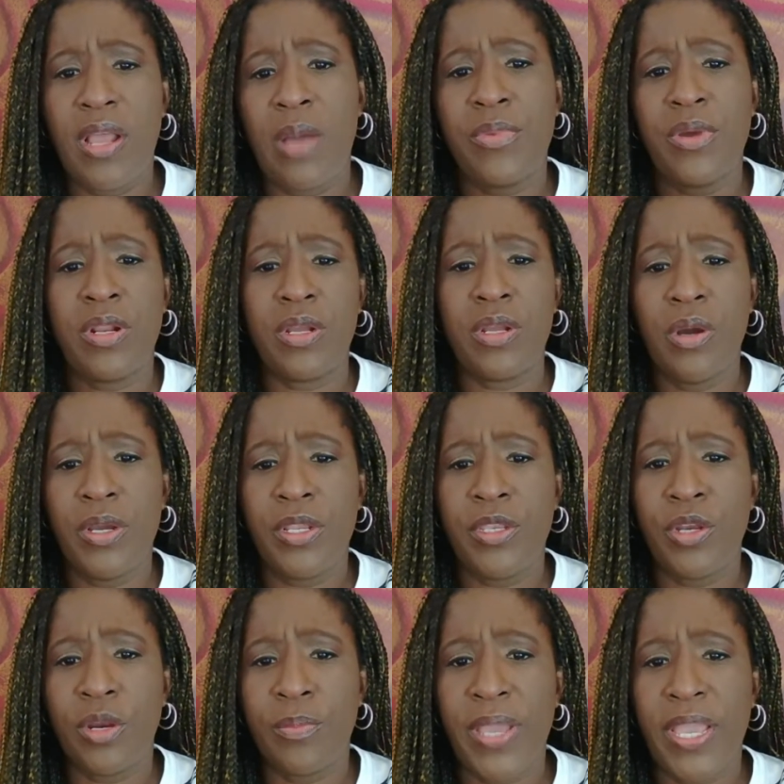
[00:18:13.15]
I'm going to go at
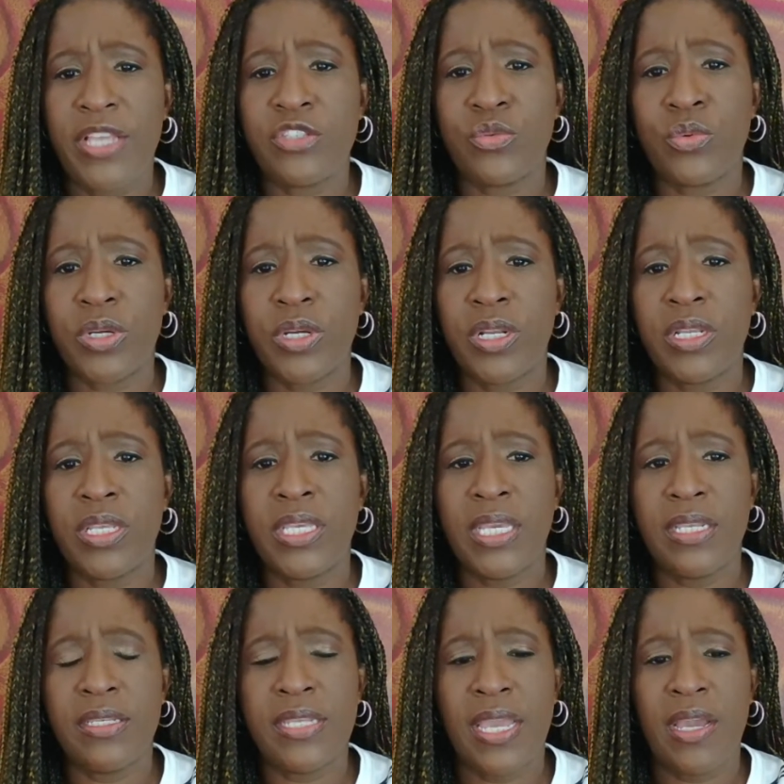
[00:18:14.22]
your pace. We're going to
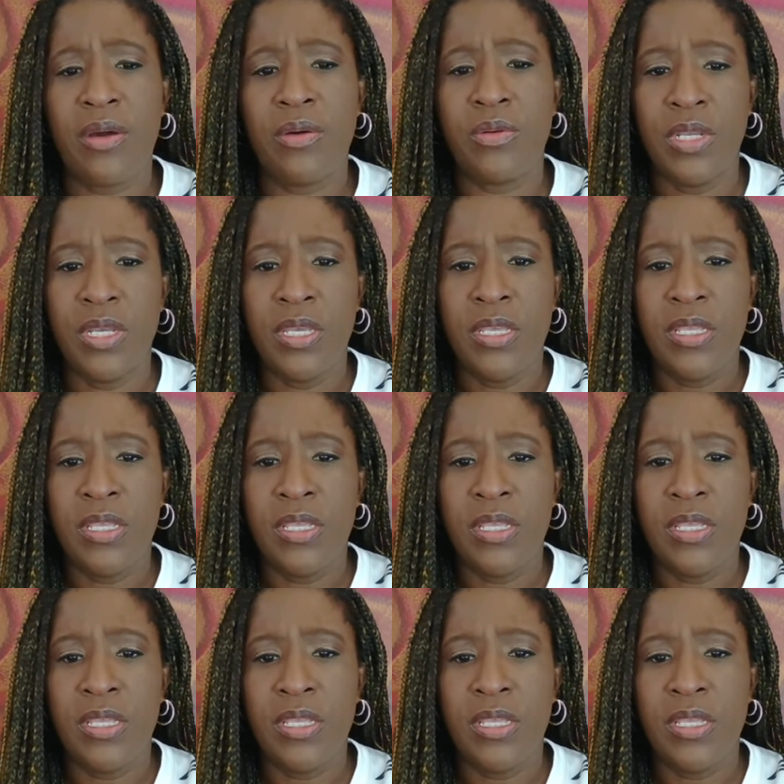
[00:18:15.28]
get down